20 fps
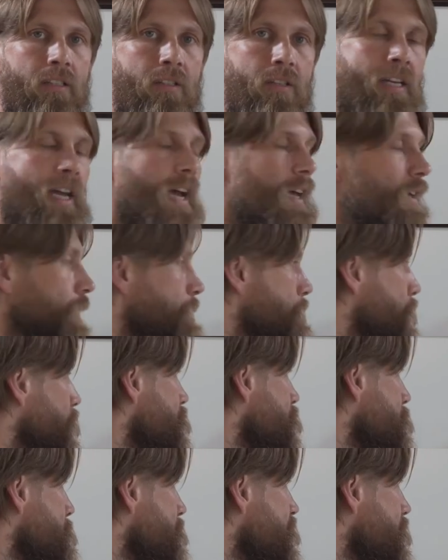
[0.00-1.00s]
You cannot put
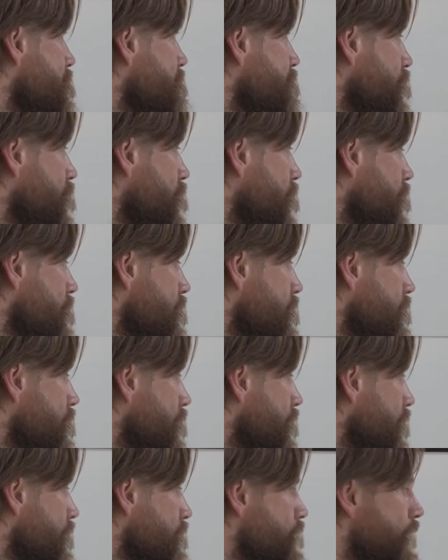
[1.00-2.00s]
specific costing
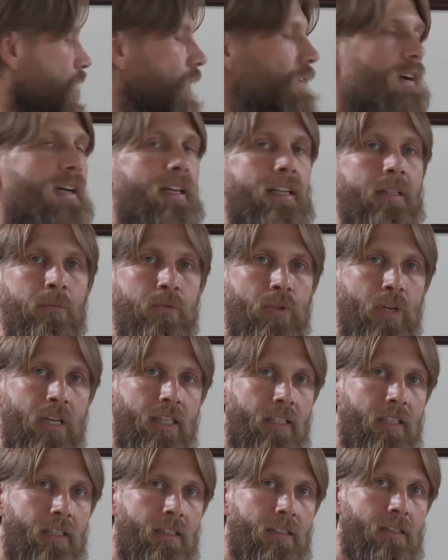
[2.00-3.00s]
unless you have item
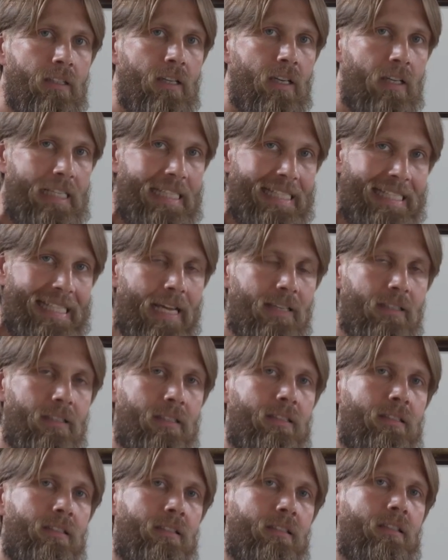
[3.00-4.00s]
tracking set
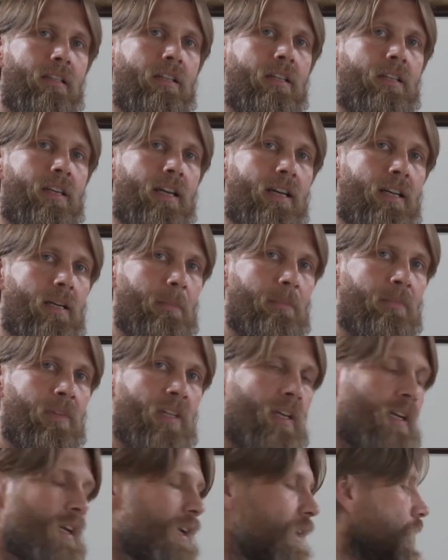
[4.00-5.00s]
on the item.
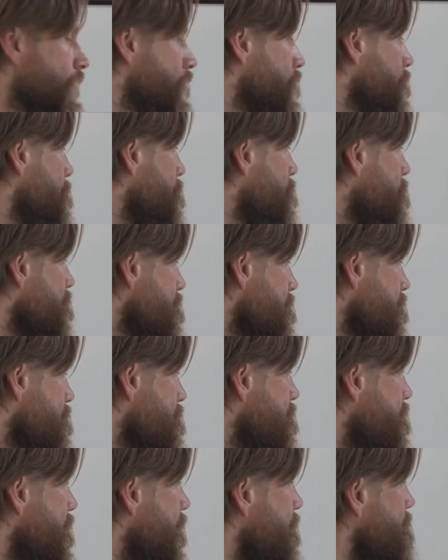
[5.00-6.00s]
But once it's
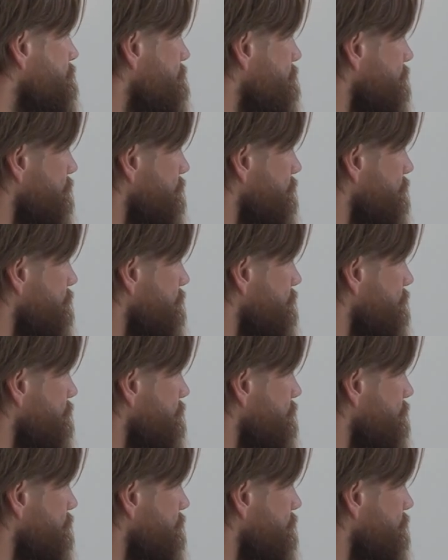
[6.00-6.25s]
set,